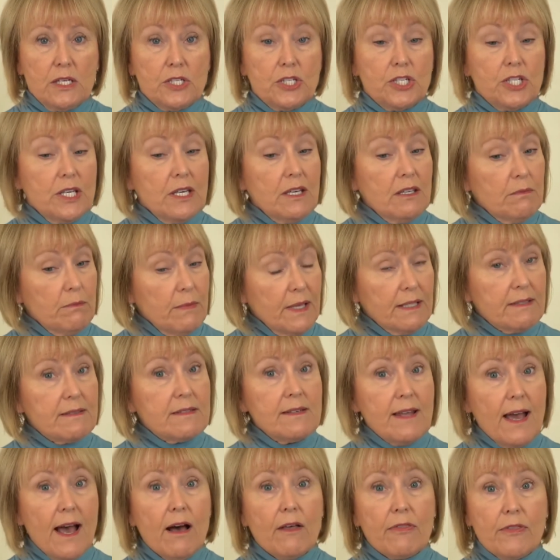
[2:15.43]
She
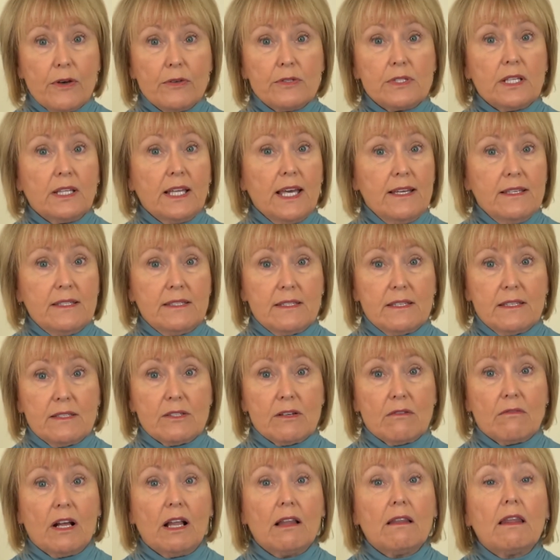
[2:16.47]
admits now those
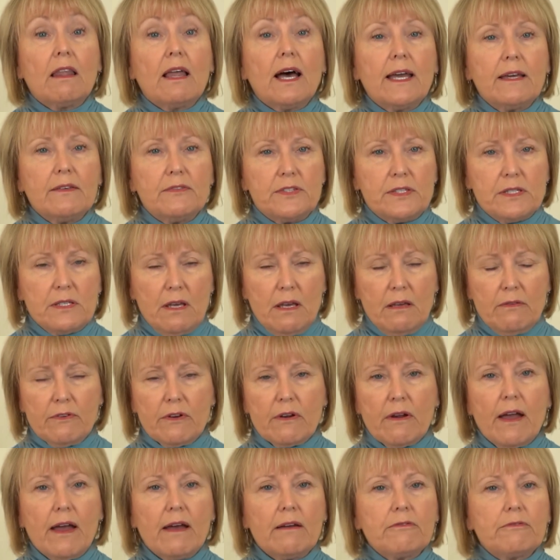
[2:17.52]
laces are a
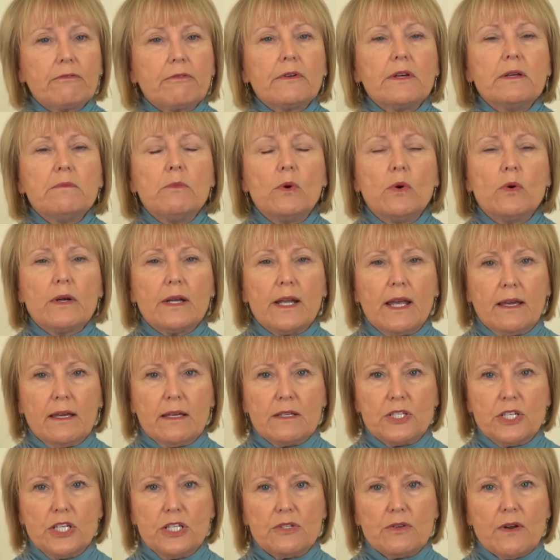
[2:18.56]
lifesaver every
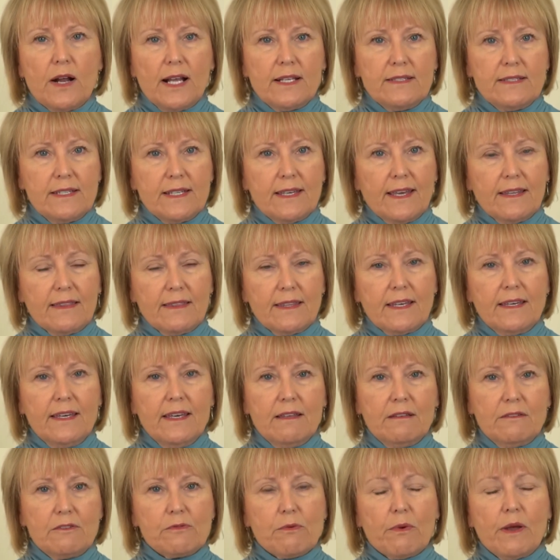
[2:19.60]
morning as she tries to get
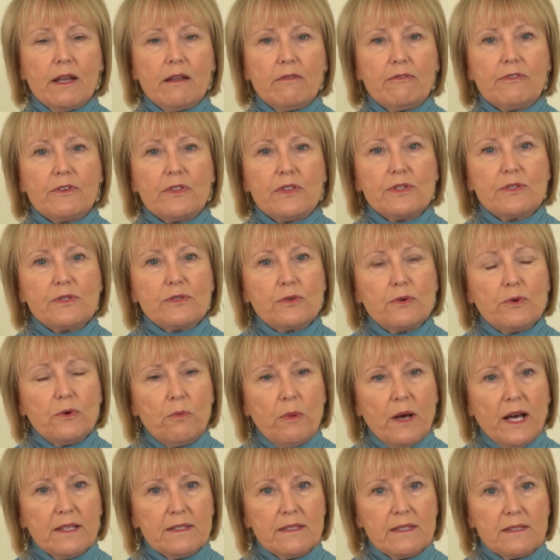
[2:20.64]
the kids ready for the
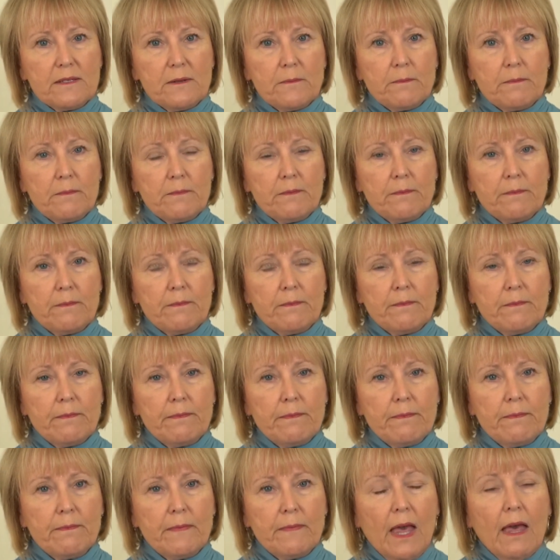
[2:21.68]
school bus.
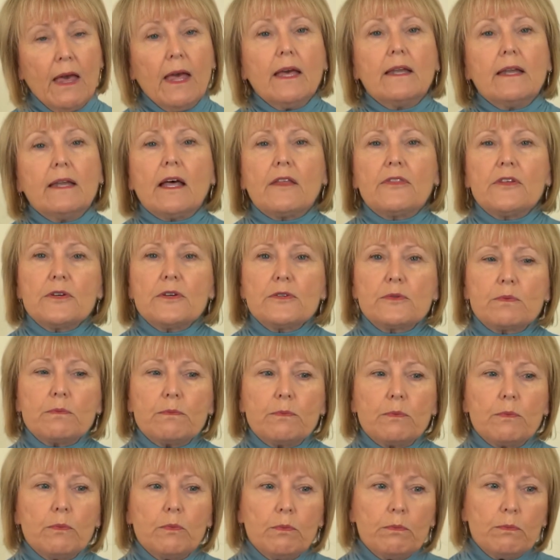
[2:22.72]
Now there's
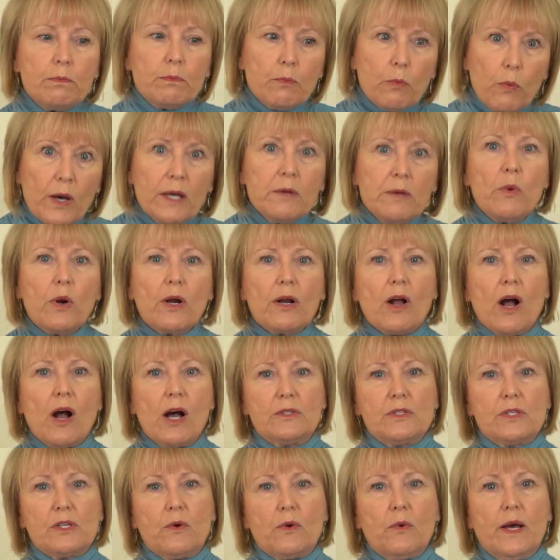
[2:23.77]
one more
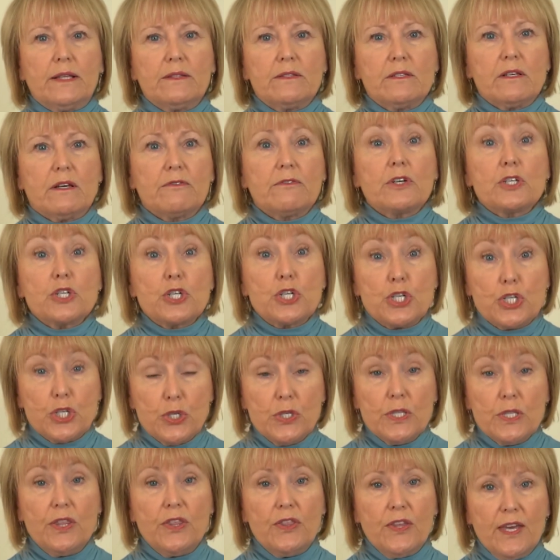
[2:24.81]
consequence of
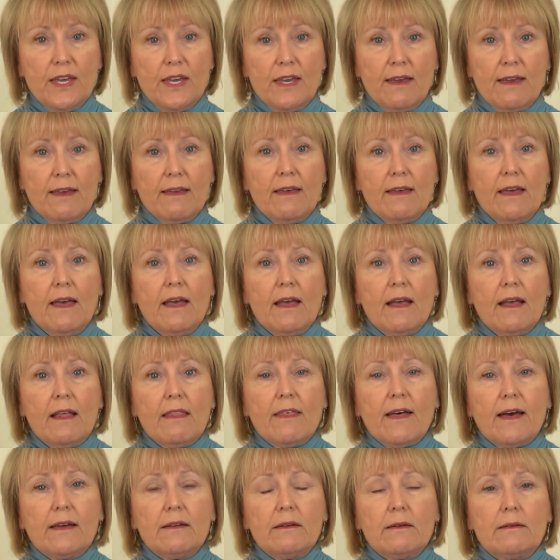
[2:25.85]
should thinking,
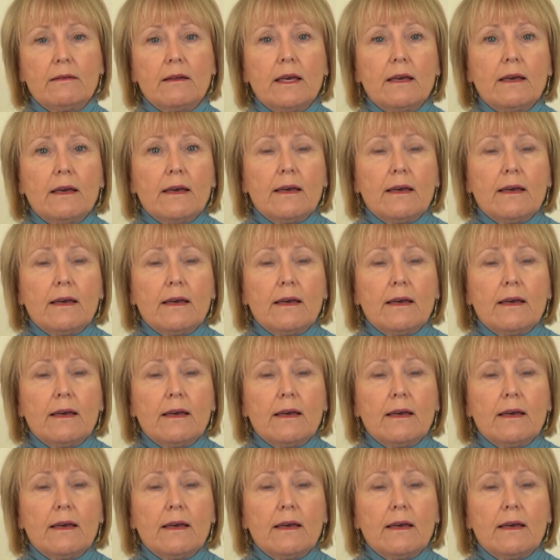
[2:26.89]
that